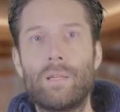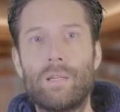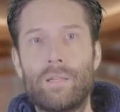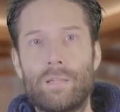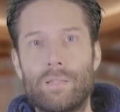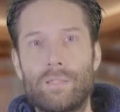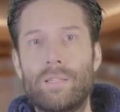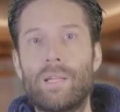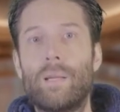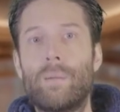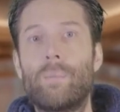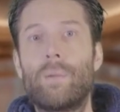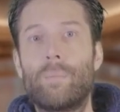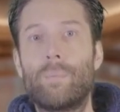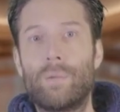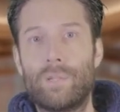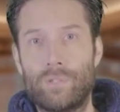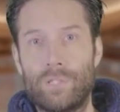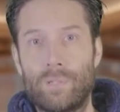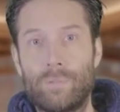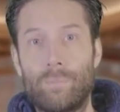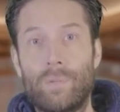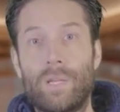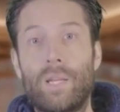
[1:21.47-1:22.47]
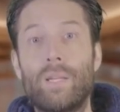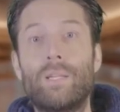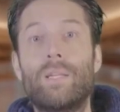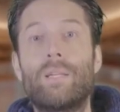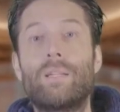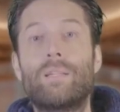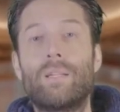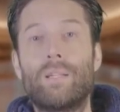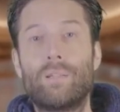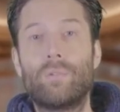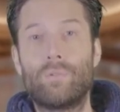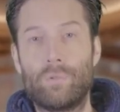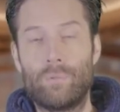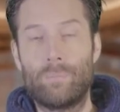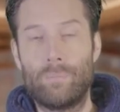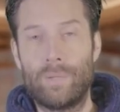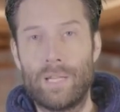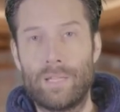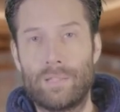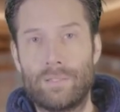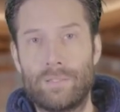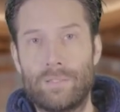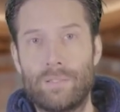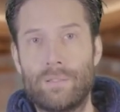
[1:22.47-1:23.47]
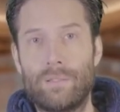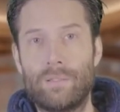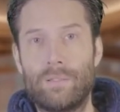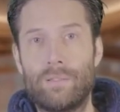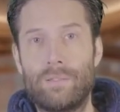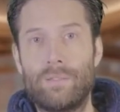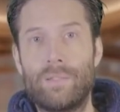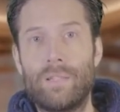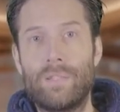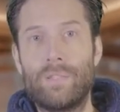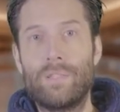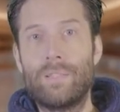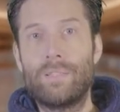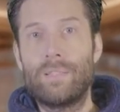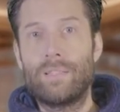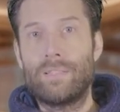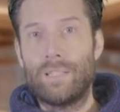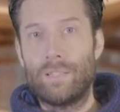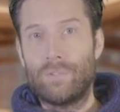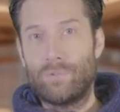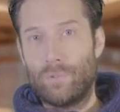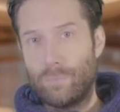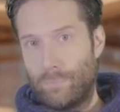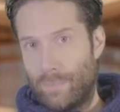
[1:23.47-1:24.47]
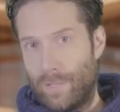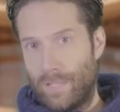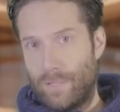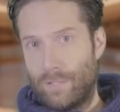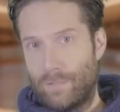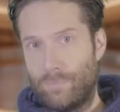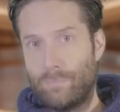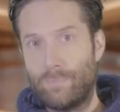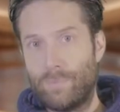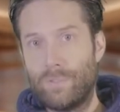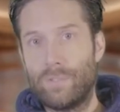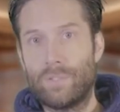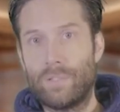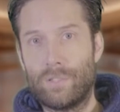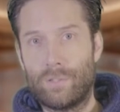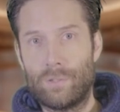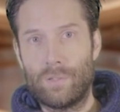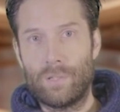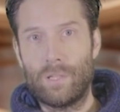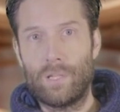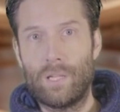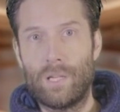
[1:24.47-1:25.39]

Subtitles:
Some emerging market central banks, such as the Central Bank of Brazil,